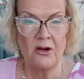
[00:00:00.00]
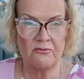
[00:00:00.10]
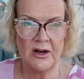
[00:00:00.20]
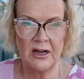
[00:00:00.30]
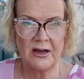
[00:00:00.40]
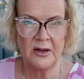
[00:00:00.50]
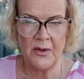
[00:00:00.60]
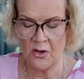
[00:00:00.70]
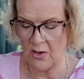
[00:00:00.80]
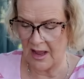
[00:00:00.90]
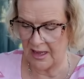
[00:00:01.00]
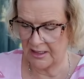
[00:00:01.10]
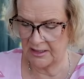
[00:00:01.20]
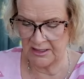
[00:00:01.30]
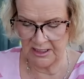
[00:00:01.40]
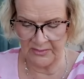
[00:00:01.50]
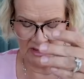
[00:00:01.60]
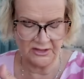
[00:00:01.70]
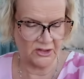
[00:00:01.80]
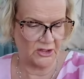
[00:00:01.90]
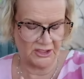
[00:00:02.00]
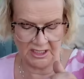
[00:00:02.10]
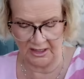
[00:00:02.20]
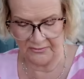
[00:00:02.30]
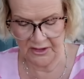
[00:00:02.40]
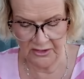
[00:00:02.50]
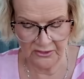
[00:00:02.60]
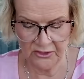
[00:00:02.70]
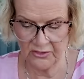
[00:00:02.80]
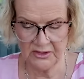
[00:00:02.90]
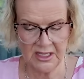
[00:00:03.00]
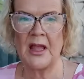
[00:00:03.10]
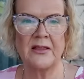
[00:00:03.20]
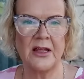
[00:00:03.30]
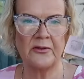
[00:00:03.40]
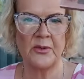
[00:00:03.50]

reliable, and it's good to have neutrals there. And I